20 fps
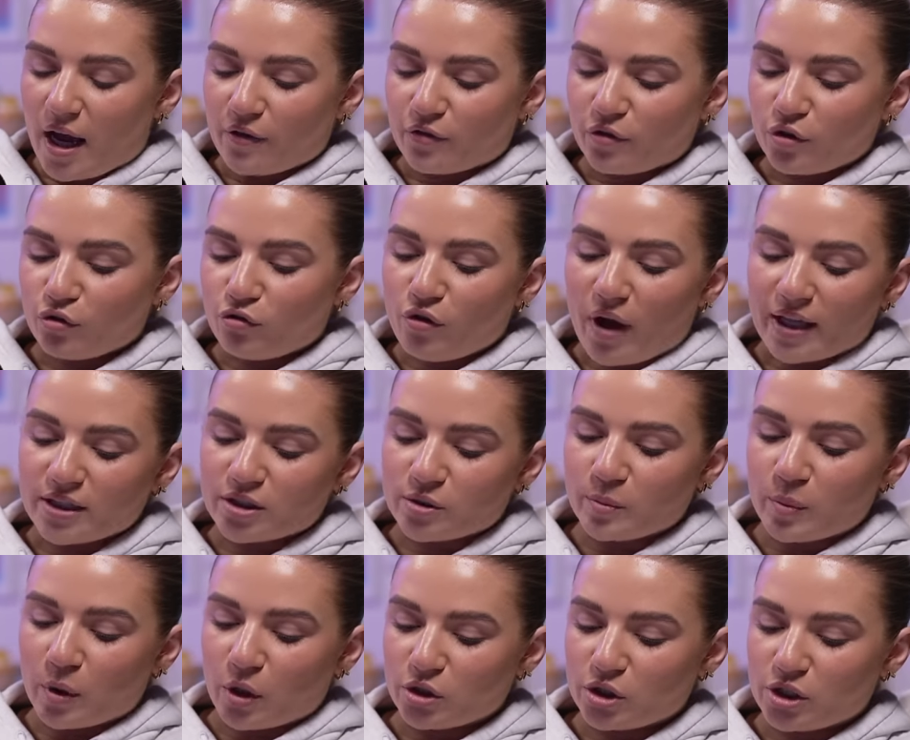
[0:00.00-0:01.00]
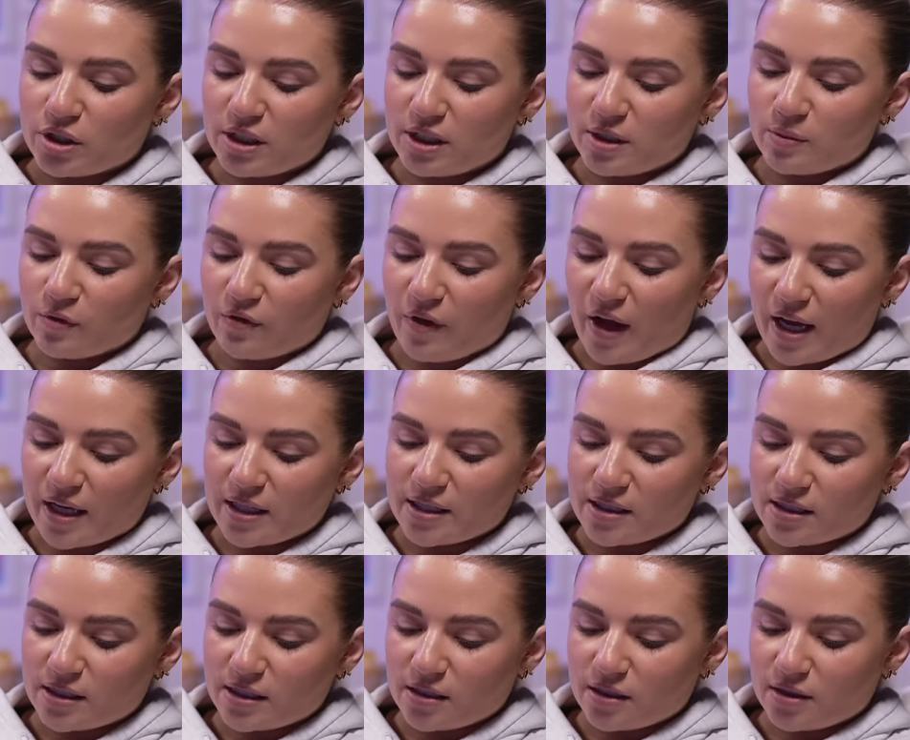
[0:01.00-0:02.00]
A few random purchases we've
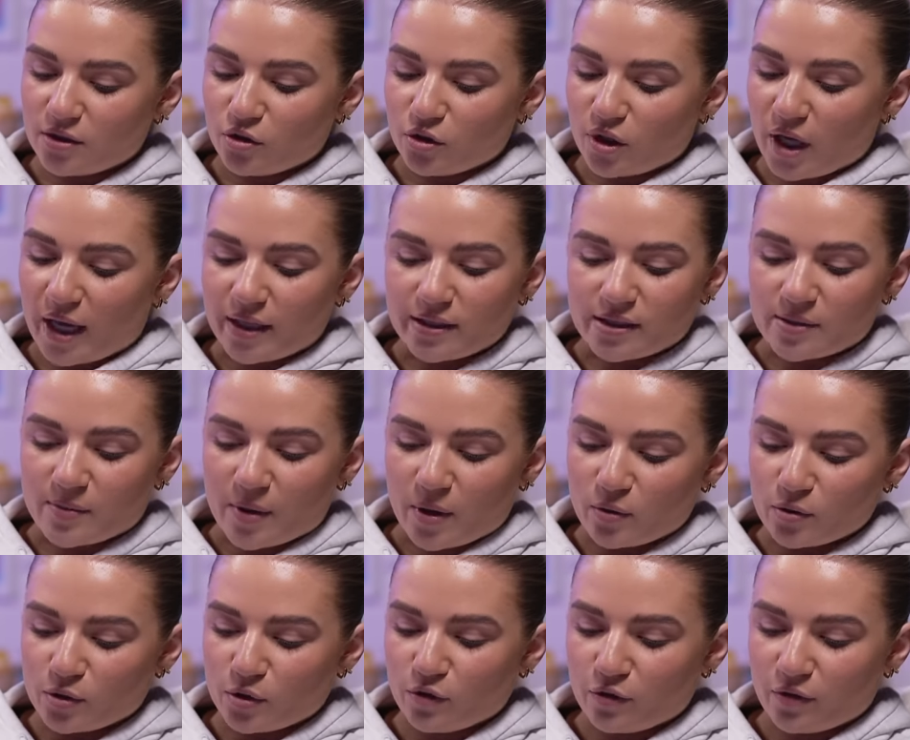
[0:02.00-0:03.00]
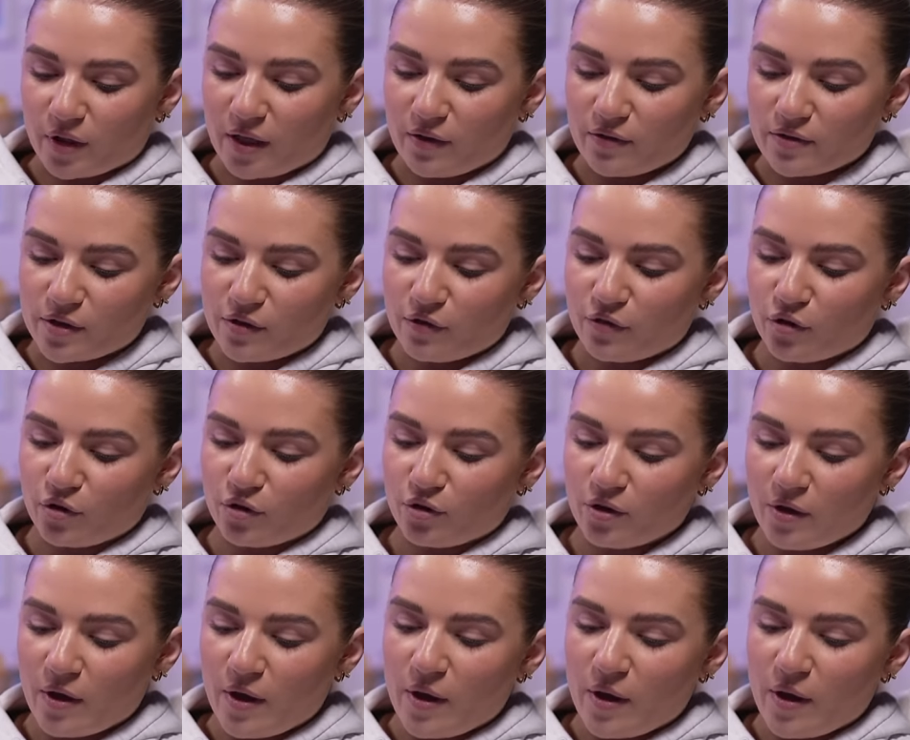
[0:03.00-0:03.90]
asked you guys as well, so you've gave us a few.